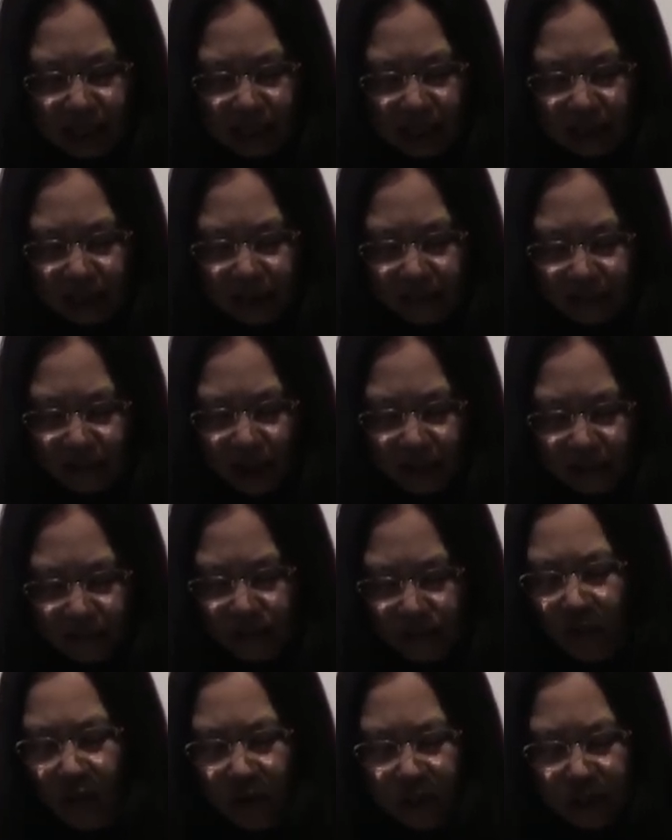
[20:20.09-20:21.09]

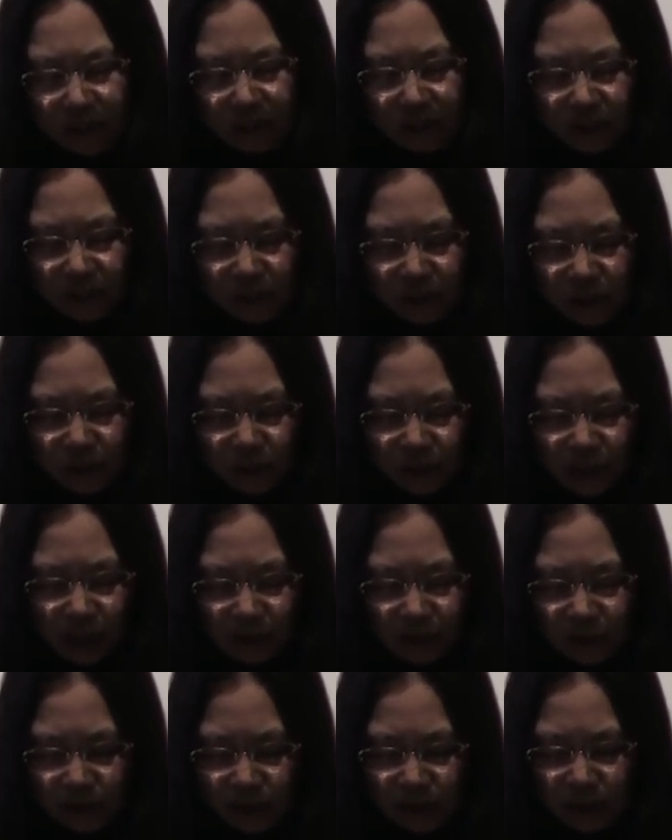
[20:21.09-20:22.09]
identified voices
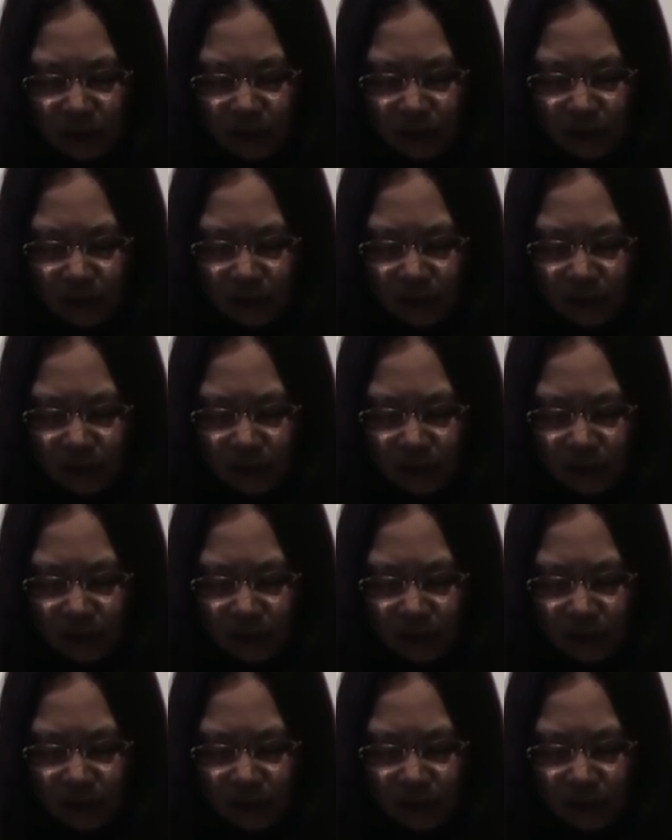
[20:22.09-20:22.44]
together